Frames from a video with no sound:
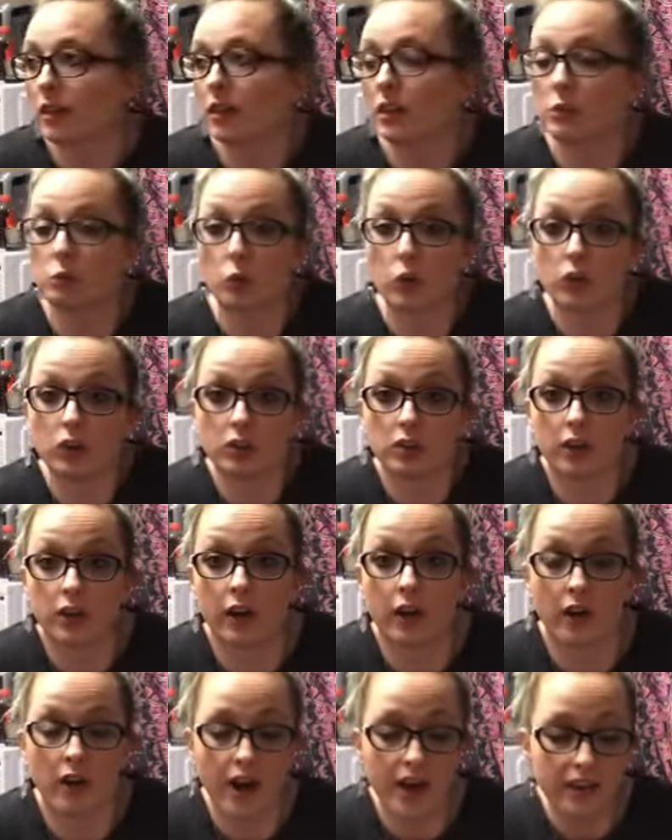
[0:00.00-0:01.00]
his morals are
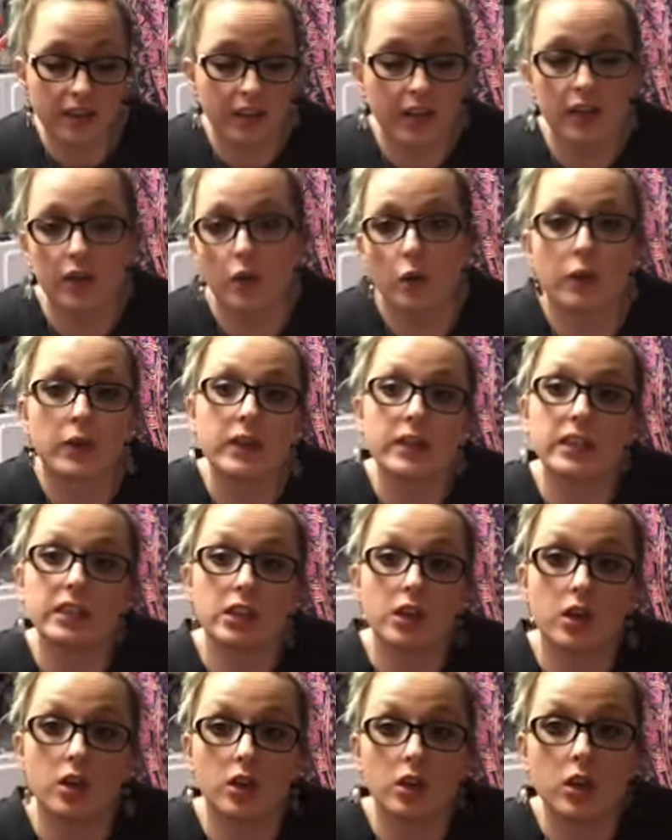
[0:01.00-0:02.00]
incorrect, and I don't think
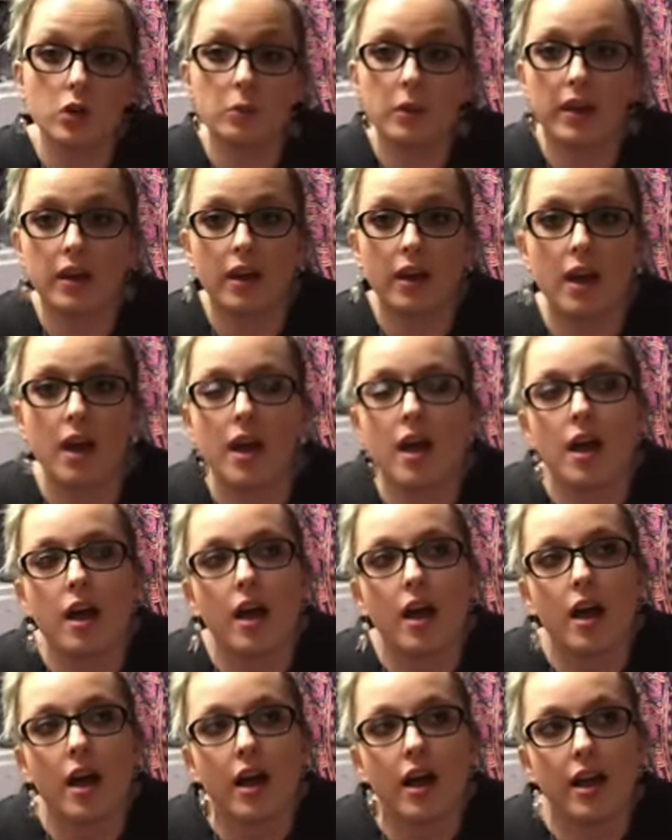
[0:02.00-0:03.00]
he's a good human.
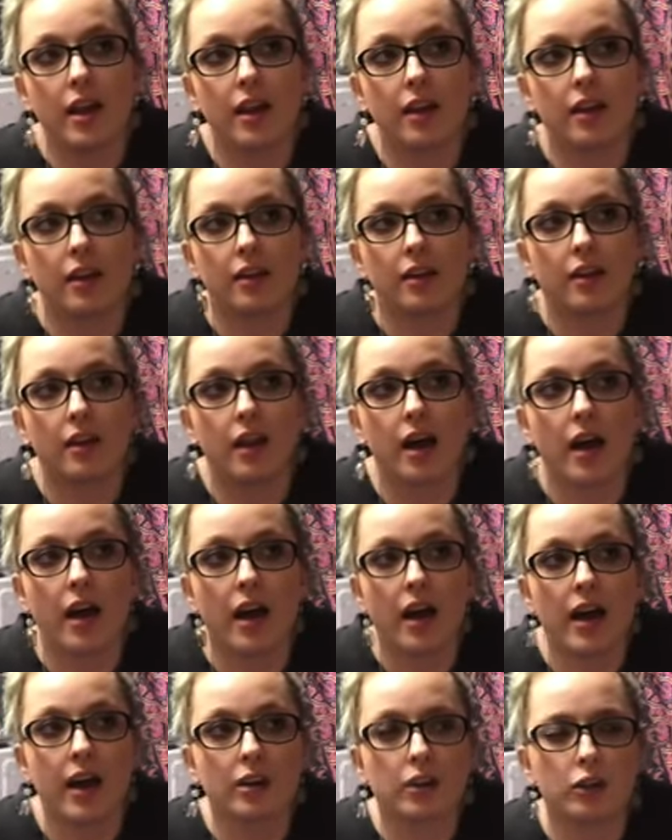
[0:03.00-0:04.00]
And
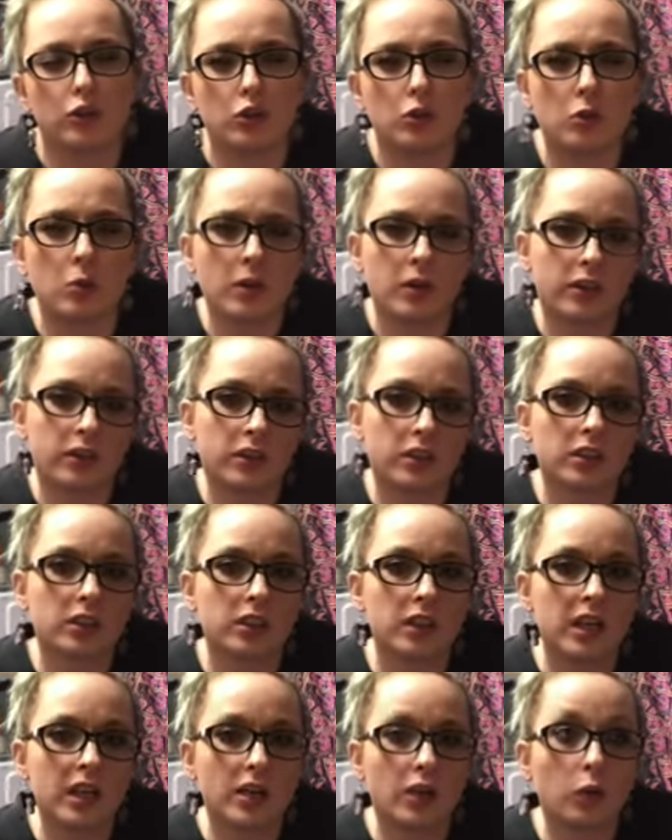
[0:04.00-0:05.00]
I had to
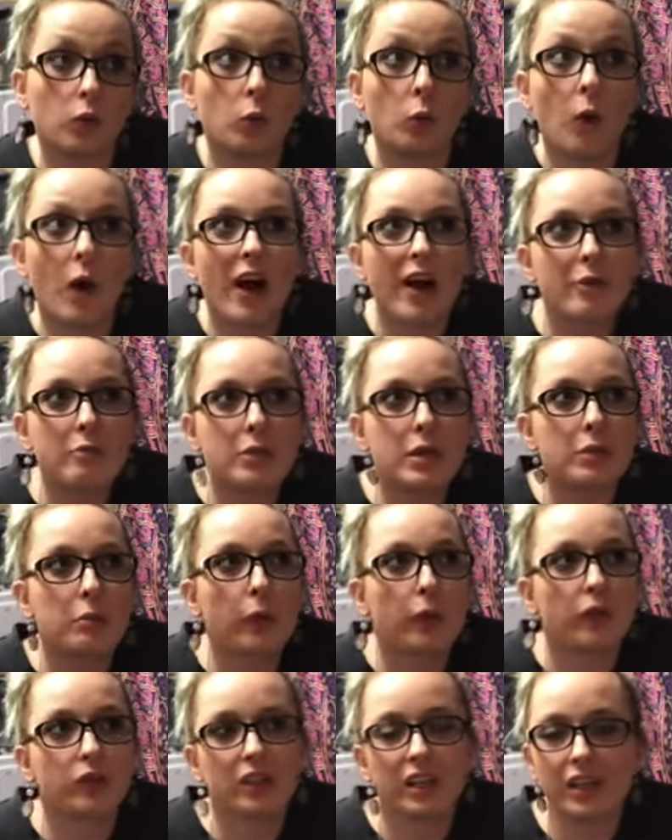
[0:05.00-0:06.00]
understand why
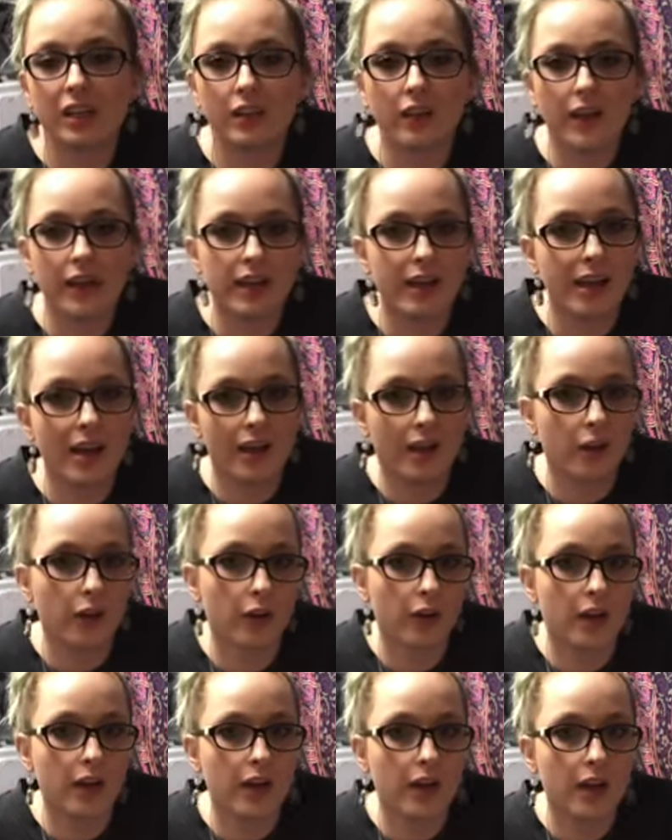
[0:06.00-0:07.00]
people didn't like
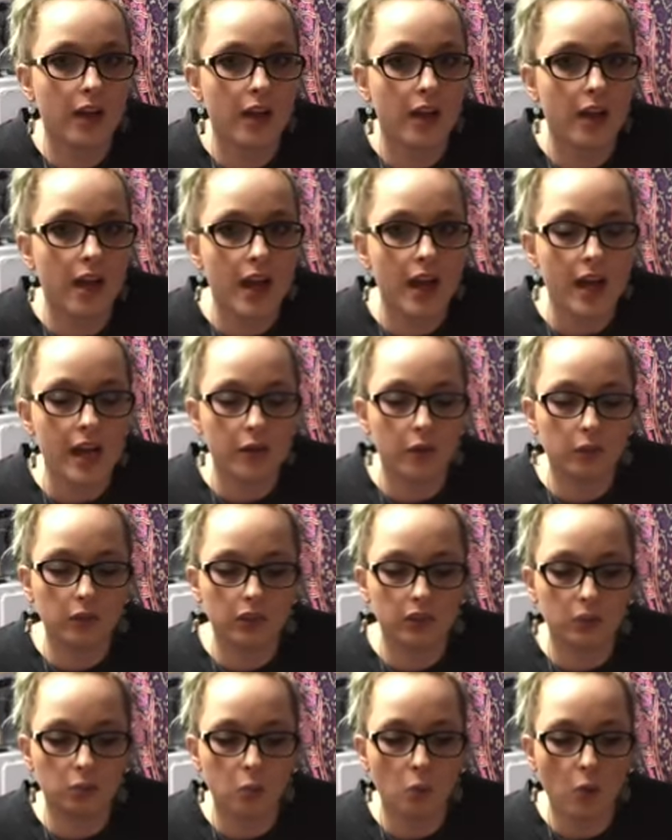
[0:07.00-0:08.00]
Hillary. And it
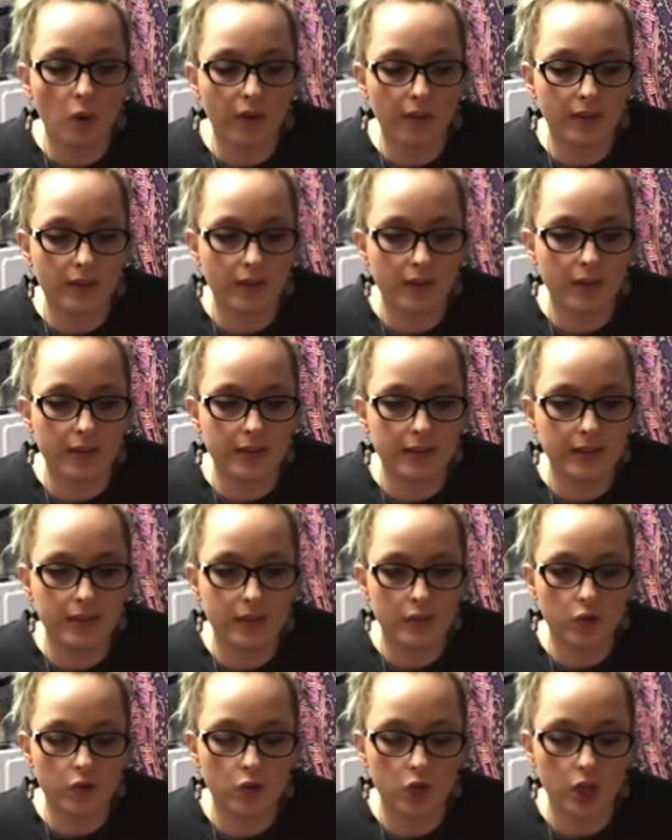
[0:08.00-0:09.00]
was more
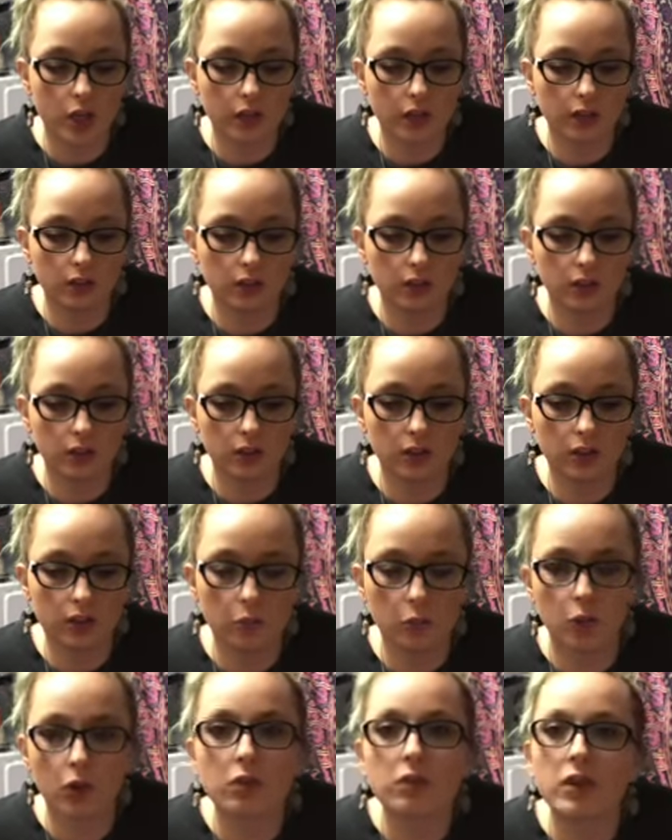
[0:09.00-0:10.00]
than just
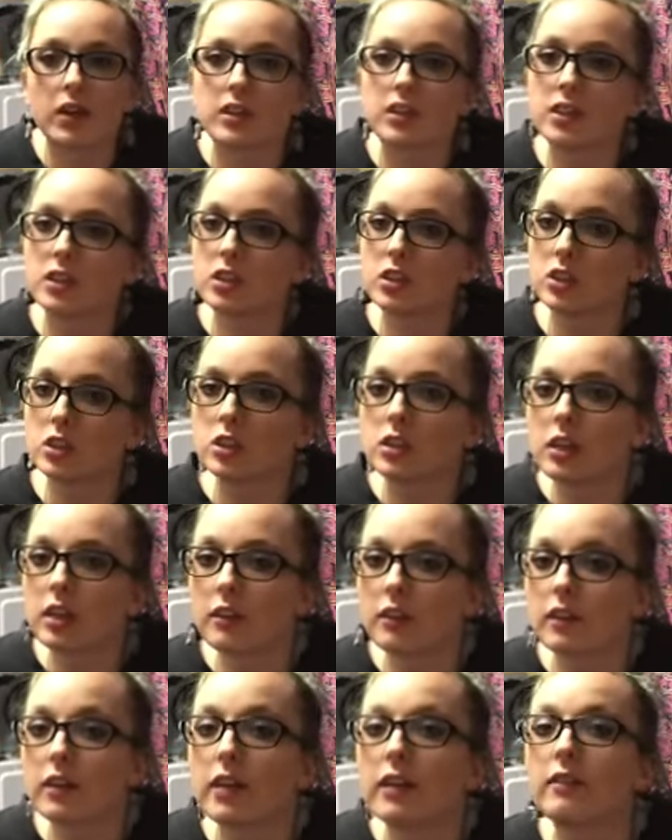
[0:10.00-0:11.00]
liberal versus
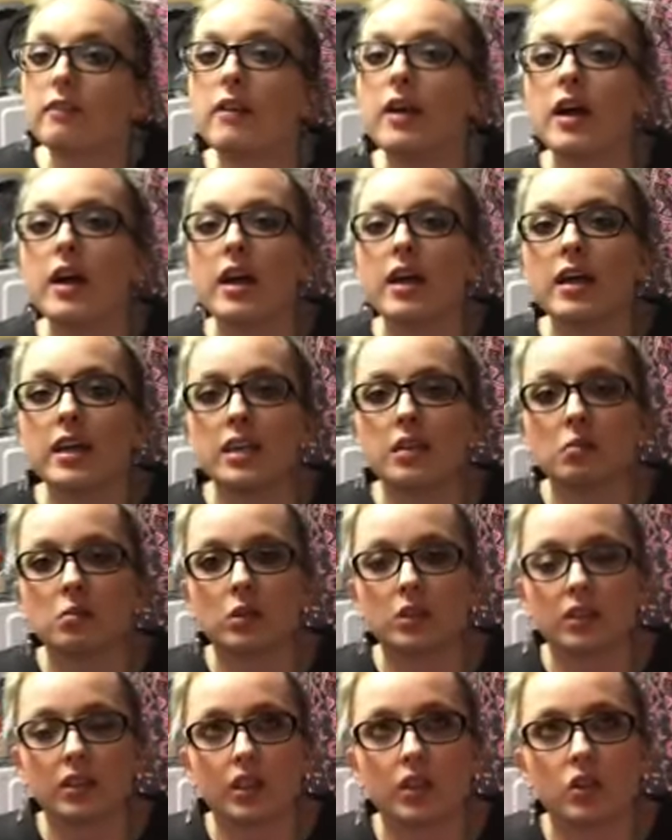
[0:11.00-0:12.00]
conservative. It
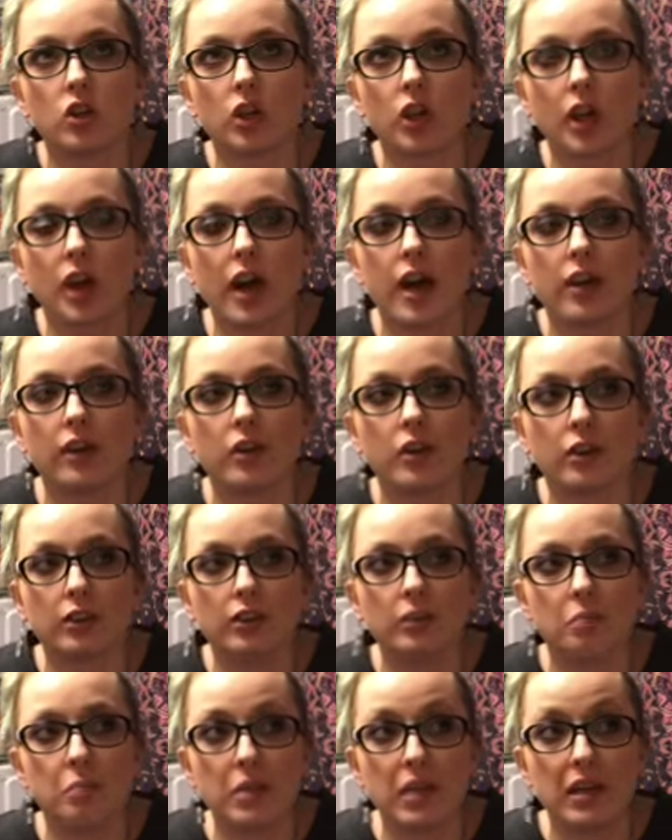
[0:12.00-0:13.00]
was that she had done
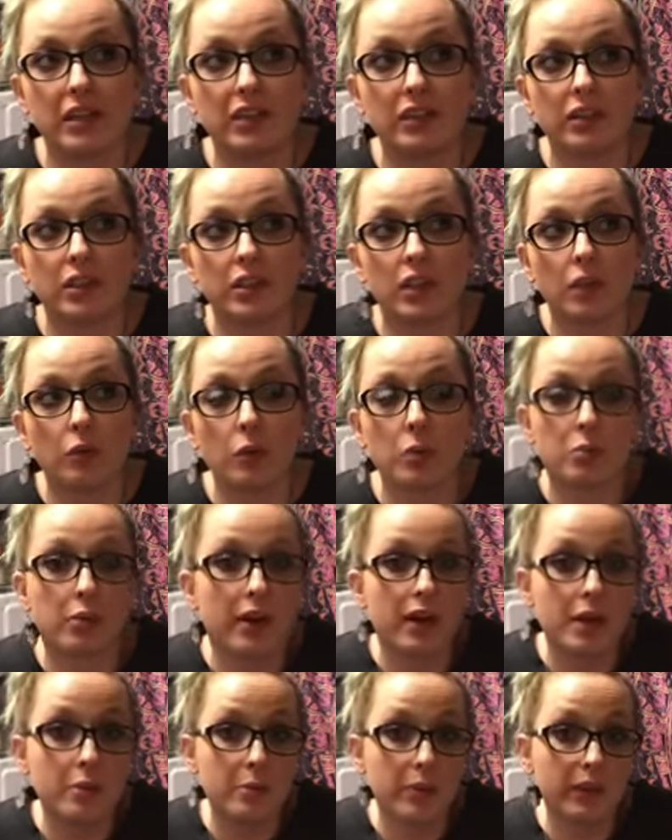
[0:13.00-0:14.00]
some things that were
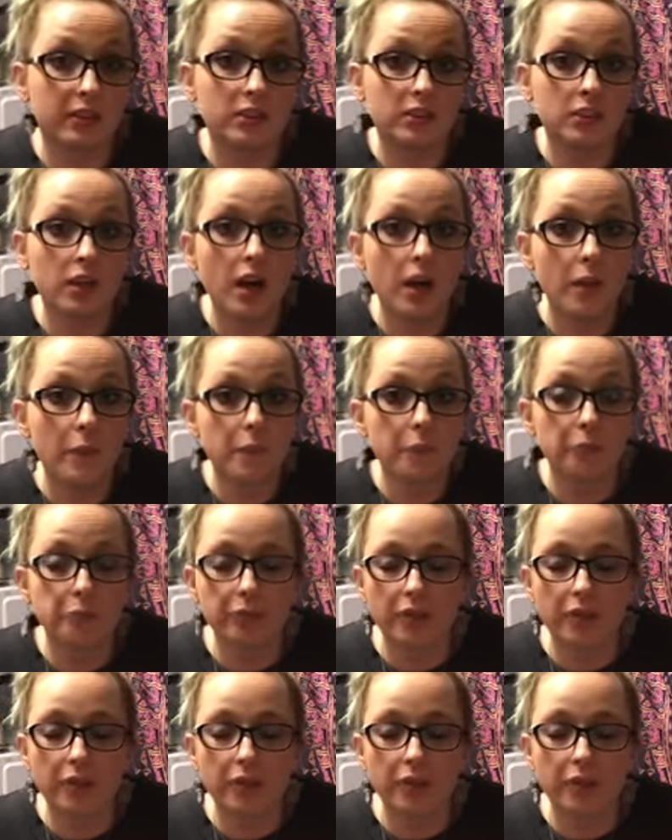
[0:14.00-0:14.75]
pretty messed up.